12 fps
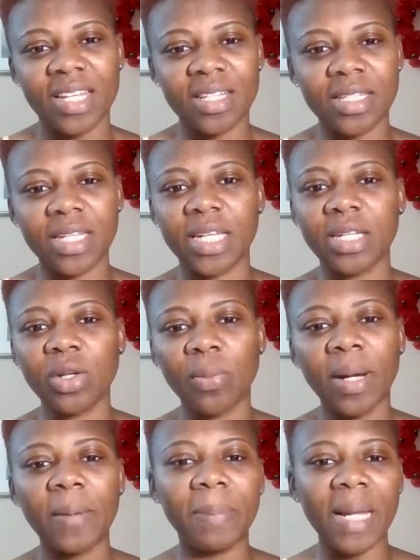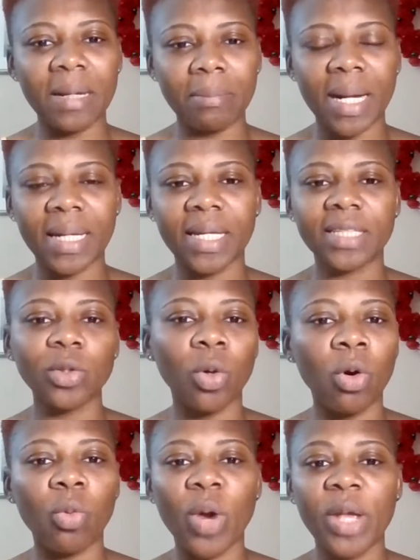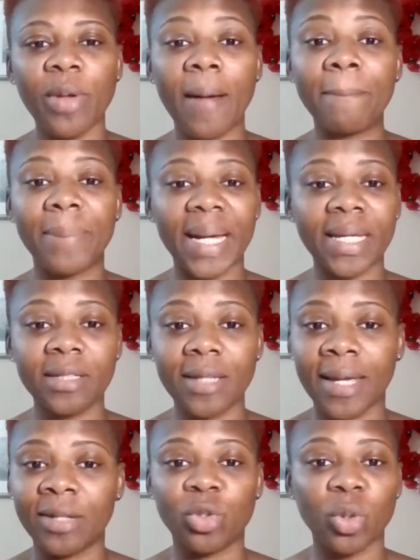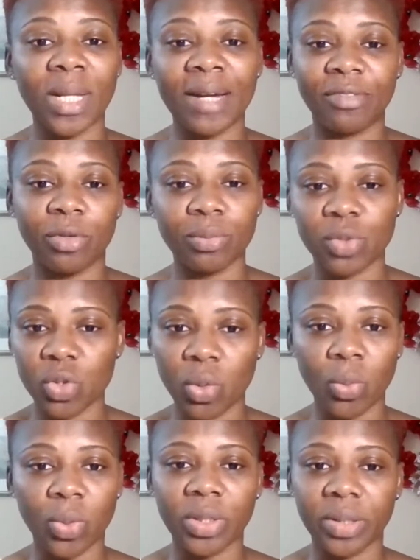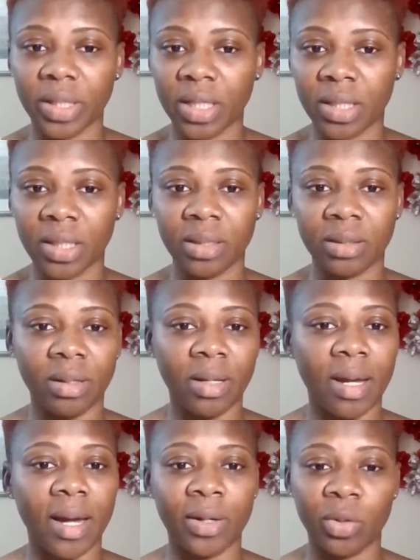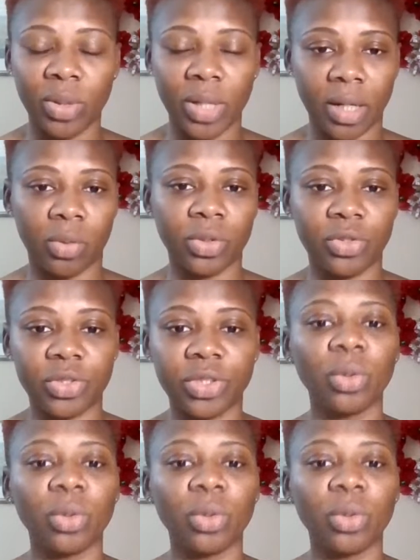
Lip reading: the normal black market or where you are buying a dollar from someone in another country.